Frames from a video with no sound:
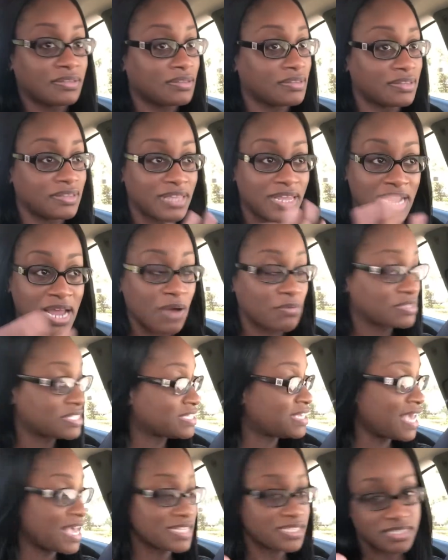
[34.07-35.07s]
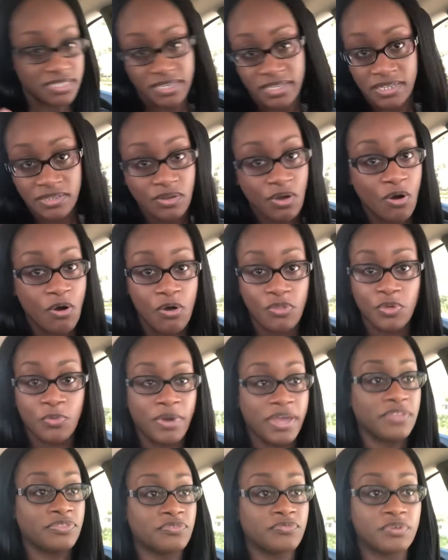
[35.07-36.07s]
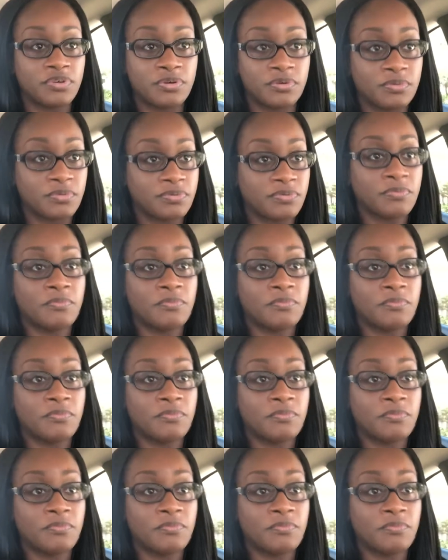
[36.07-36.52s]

that I was guessing all the way through